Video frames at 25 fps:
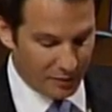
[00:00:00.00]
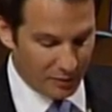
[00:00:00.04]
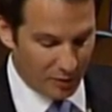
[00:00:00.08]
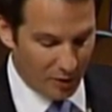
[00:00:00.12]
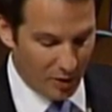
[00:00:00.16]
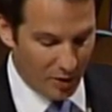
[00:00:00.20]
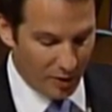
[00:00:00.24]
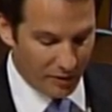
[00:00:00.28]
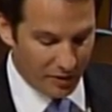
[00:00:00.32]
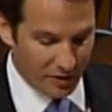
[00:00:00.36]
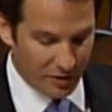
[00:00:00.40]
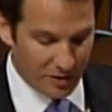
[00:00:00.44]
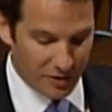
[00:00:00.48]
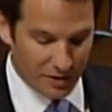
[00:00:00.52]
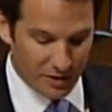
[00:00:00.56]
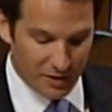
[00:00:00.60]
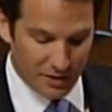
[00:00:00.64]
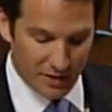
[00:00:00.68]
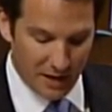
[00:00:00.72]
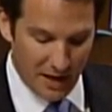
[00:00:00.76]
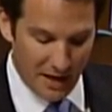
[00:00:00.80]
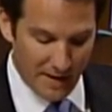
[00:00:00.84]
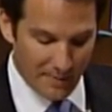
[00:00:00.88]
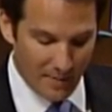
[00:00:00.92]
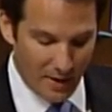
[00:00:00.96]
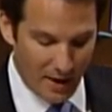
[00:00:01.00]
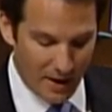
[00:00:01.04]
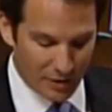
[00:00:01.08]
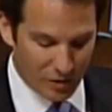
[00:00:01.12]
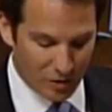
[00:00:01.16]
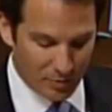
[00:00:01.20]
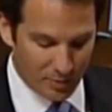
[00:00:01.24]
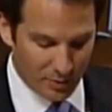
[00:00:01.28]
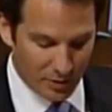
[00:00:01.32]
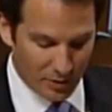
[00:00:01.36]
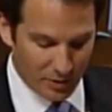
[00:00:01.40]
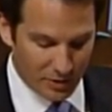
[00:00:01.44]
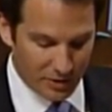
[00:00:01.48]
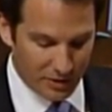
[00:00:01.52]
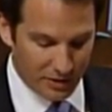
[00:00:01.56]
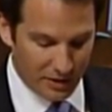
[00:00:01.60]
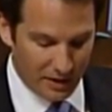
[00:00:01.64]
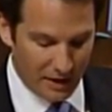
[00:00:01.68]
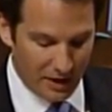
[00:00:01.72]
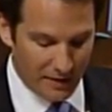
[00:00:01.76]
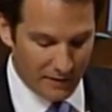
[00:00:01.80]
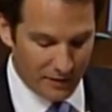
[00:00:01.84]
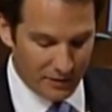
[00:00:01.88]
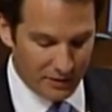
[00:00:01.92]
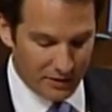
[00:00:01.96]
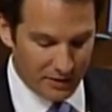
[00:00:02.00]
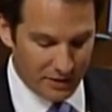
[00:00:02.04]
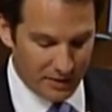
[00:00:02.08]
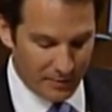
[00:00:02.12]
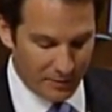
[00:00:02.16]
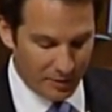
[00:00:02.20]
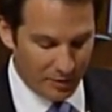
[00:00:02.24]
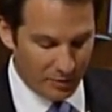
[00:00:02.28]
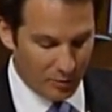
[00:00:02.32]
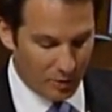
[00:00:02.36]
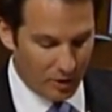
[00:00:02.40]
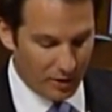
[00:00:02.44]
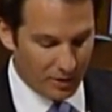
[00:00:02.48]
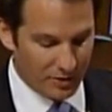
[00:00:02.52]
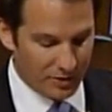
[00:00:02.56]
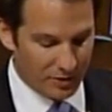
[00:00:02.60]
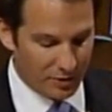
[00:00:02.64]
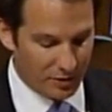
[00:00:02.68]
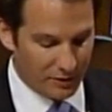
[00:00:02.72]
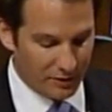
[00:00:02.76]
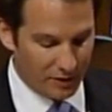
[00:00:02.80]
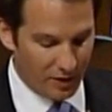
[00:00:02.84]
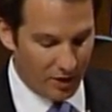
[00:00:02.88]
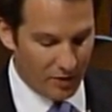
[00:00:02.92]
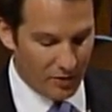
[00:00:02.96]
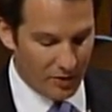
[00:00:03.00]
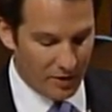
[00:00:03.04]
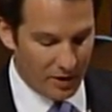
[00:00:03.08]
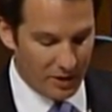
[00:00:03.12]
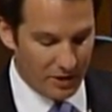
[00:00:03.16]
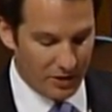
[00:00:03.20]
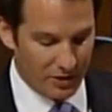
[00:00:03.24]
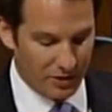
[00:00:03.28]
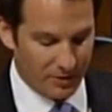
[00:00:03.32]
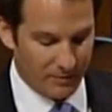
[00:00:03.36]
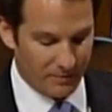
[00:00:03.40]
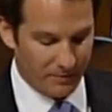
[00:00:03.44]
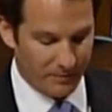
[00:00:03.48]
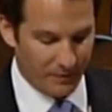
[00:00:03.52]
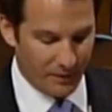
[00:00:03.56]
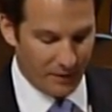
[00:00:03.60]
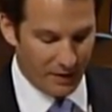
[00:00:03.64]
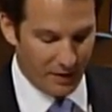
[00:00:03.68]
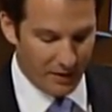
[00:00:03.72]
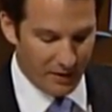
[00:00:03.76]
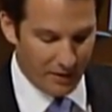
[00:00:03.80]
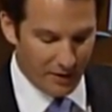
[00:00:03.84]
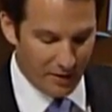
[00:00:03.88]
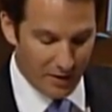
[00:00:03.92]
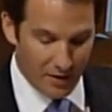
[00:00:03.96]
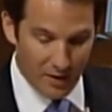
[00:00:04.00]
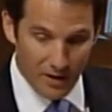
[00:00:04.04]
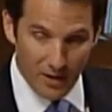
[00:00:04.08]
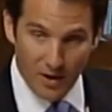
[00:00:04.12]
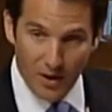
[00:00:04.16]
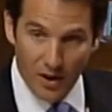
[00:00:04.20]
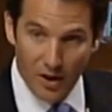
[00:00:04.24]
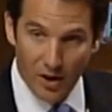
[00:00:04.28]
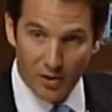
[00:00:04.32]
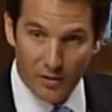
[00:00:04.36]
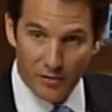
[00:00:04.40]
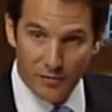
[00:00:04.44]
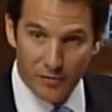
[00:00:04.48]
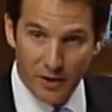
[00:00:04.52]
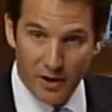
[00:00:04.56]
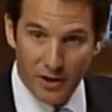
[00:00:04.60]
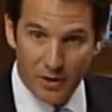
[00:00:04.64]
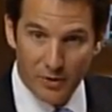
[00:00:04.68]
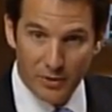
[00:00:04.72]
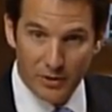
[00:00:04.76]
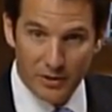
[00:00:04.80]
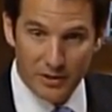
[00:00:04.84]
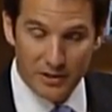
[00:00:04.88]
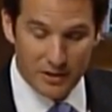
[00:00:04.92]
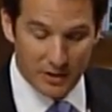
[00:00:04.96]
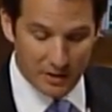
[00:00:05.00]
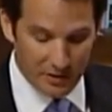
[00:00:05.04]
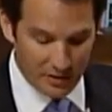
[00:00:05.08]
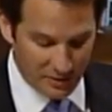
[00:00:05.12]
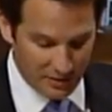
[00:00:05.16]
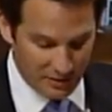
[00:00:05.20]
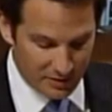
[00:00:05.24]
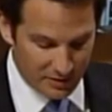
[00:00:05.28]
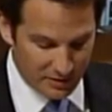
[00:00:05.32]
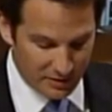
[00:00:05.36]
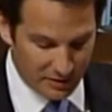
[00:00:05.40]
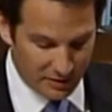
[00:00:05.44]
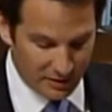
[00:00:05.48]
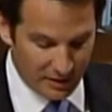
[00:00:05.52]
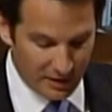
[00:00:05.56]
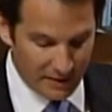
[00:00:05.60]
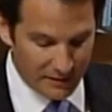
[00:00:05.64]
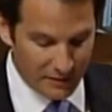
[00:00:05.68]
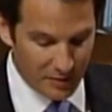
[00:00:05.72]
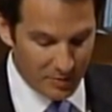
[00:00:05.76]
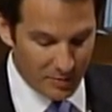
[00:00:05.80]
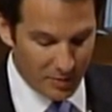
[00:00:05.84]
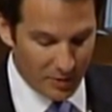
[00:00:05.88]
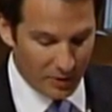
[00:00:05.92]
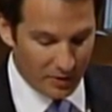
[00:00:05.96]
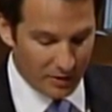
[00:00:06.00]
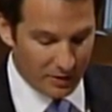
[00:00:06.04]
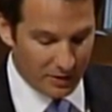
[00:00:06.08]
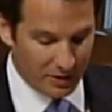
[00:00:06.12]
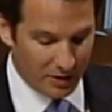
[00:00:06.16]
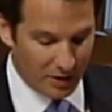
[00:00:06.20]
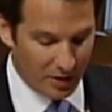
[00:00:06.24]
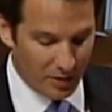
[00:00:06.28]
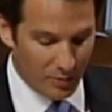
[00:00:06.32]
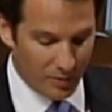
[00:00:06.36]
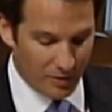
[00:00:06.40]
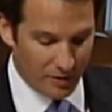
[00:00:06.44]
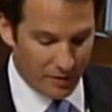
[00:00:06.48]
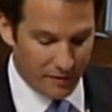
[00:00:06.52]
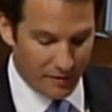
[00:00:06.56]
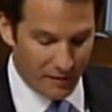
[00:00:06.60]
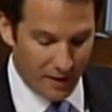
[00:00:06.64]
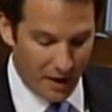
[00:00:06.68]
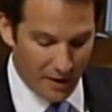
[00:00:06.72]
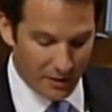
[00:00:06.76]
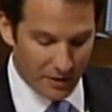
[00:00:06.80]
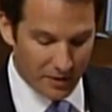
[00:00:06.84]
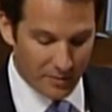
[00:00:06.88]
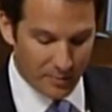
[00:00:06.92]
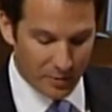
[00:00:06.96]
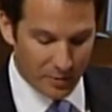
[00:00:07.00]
all, these are the same attributes that they have exhibited while serving our nation. Our veterans leave the military with valuable